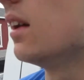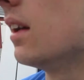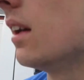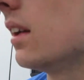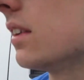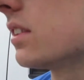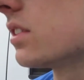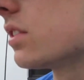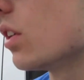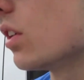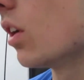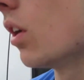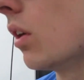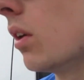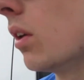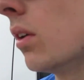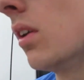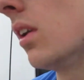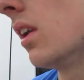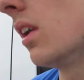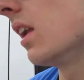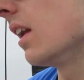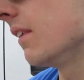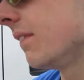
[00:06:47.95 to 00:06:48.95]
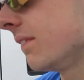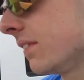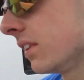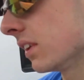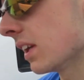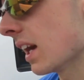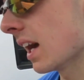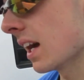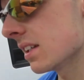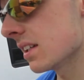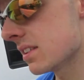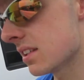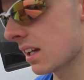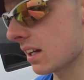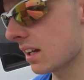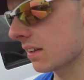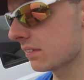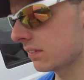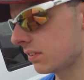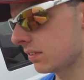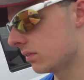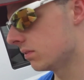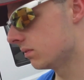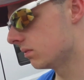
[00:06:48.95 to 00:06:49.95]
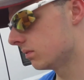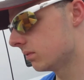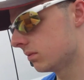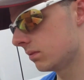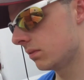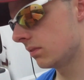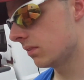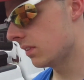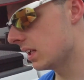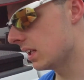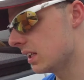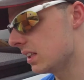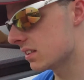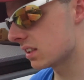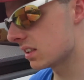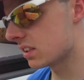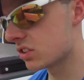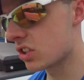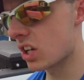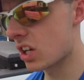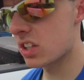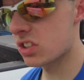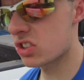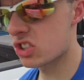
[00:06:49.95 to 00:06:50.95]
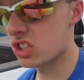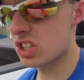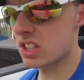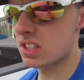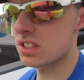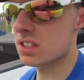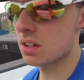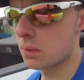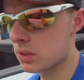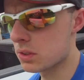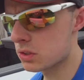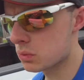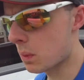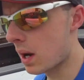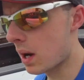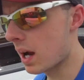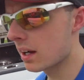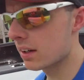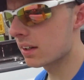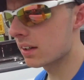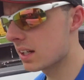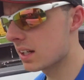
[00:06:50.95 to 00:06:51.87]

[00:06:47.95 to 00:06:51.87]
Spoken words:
So if you guys have any suggestions on which wire it